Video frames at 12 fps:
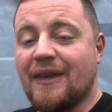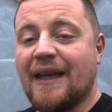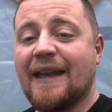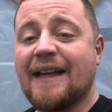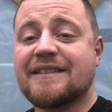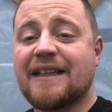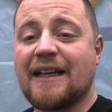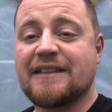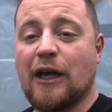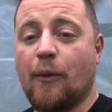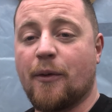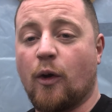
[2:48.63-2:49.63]
it is a nice
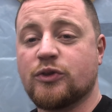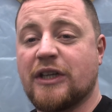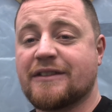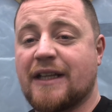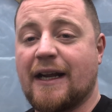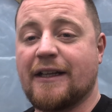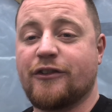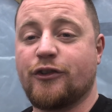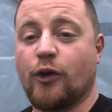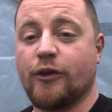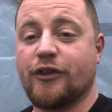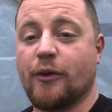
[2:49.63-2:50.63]
little process that I
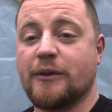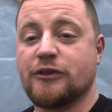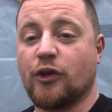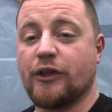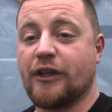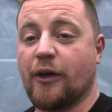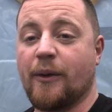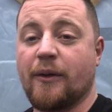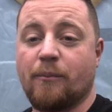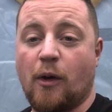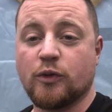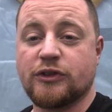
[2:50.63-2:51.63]
do enjoy
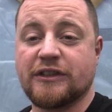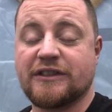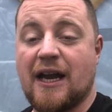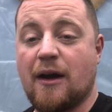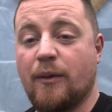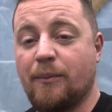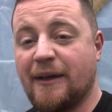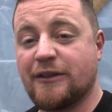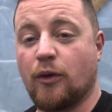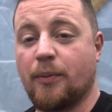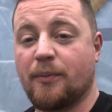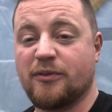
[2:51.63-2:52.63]
doing. Most of the time we
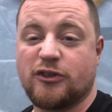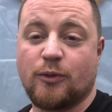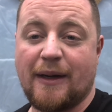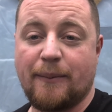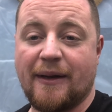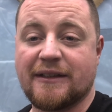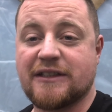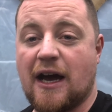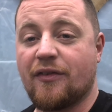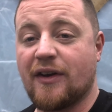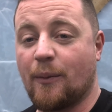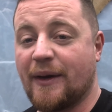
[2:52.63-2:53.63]
meet up 20 minutes,
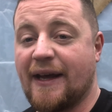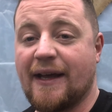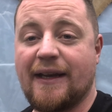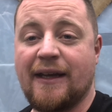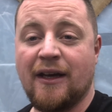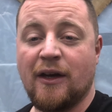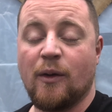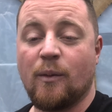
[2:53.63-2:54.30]
half an hour early.